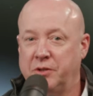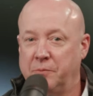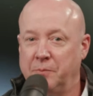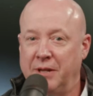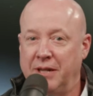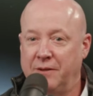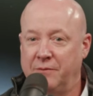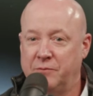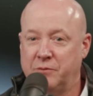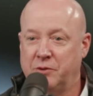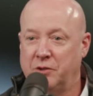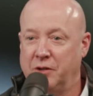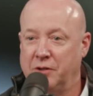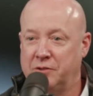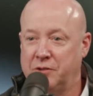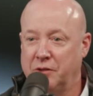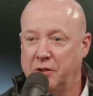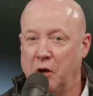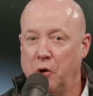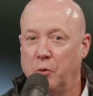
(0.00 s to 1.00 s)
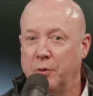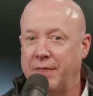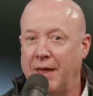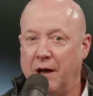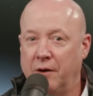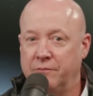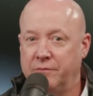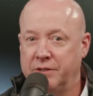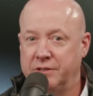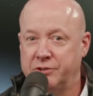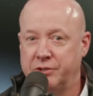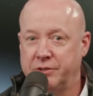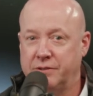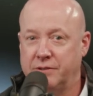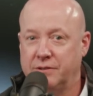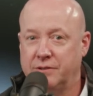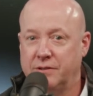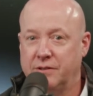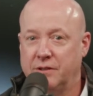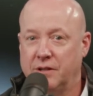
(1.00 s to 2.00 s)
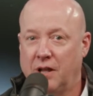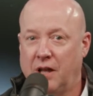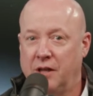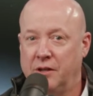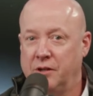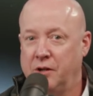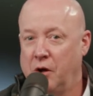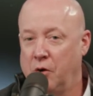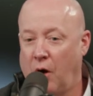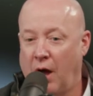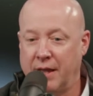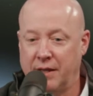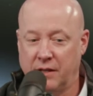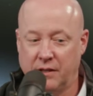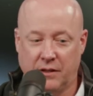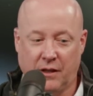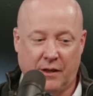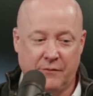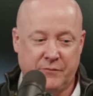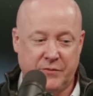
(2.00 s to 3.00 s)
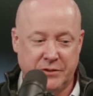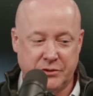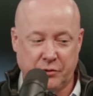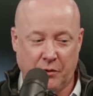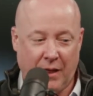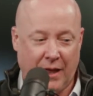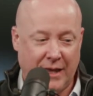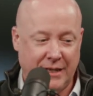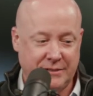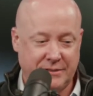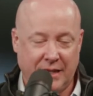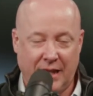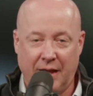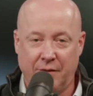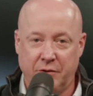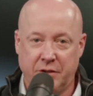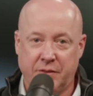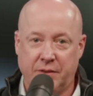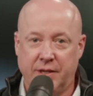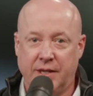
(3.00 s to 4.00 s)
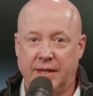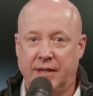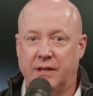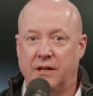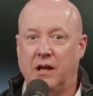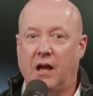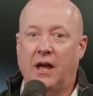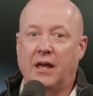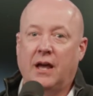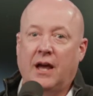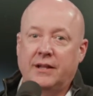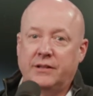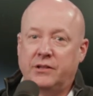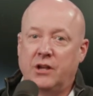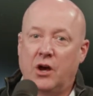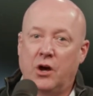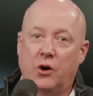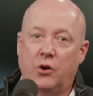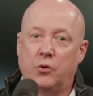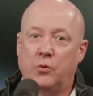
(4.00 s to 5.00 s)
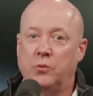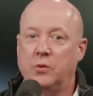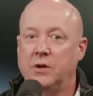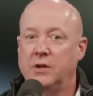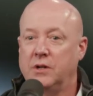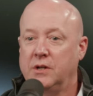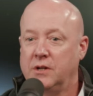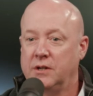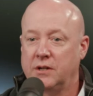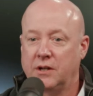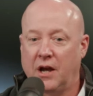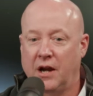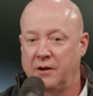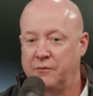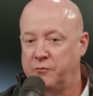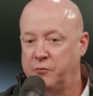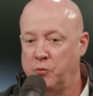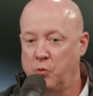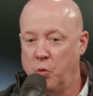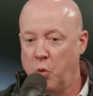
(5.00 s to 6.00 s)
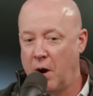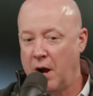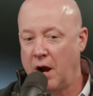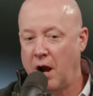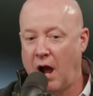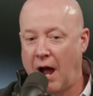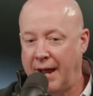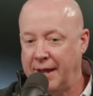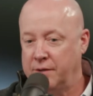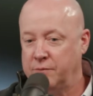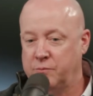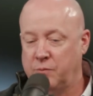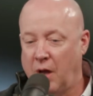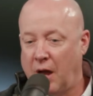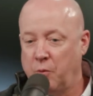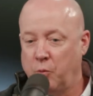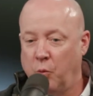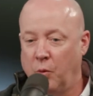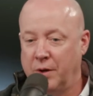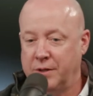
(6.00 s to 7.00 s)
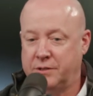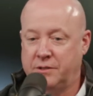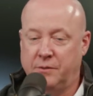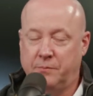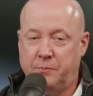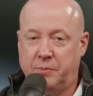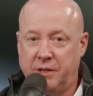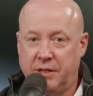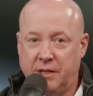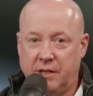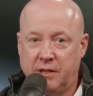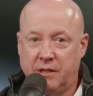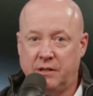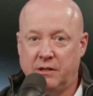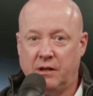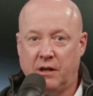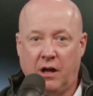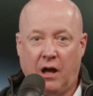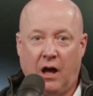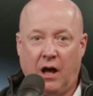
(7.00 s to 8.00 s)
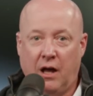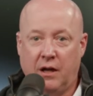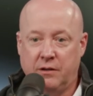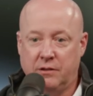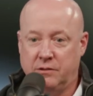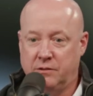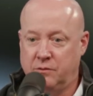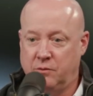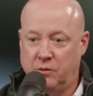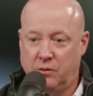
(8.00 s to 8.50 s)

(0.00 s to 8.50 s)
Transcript: to me to, to go without vision. You know, I, I visualize everything. I, I know kind of where I, I want to be uh,